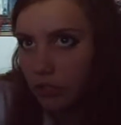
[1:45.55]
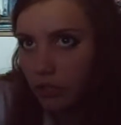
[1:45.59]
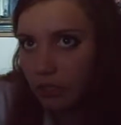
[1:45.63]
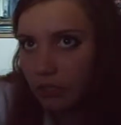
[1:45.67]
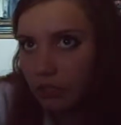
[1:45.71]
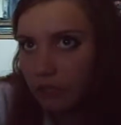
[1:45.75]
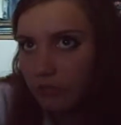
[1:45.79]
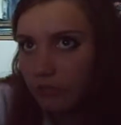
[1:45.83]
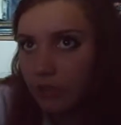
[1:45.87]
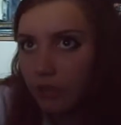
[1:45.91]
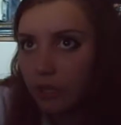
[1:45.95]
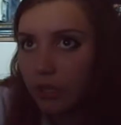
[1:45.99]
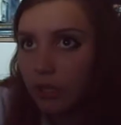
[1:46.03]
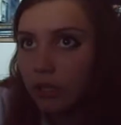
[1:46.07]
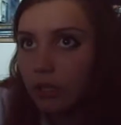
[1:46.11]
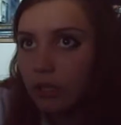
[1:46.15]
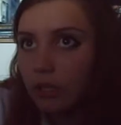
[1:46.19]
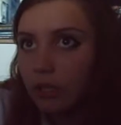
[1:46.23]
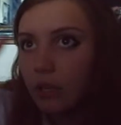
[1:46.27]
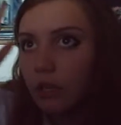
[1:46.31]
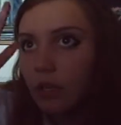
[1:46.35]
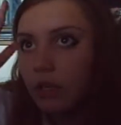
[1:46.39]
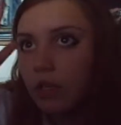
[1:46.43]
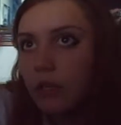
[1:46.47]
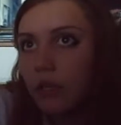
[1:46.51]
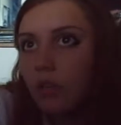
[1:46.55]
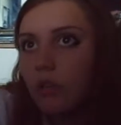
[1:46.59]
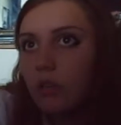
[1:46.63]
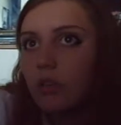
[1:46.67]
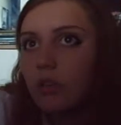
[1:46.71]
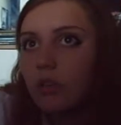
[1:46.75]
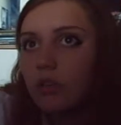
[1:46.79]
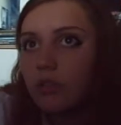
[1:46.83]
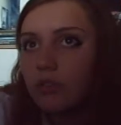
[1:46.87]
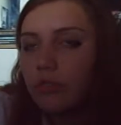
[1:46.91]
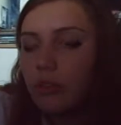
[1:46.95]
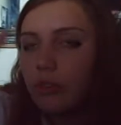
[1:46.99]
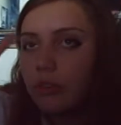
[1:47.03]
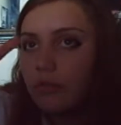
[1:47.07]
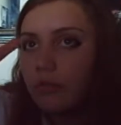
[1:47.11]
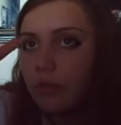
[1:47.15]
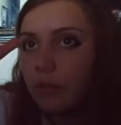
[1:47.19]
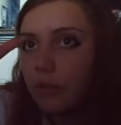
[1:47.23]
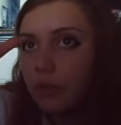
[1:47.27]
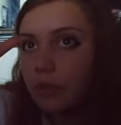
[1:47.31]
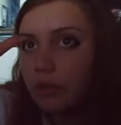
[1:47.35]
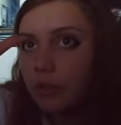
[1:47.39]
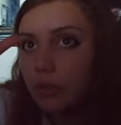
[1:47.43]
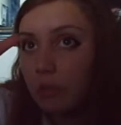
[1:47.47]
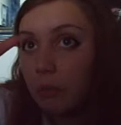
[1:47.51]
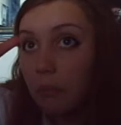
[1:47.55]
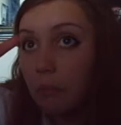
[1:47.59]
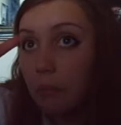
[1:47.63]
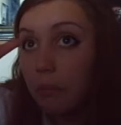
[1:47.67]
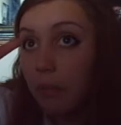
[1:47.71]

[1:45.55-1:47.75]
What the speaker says: That's a fairly straightforward thing.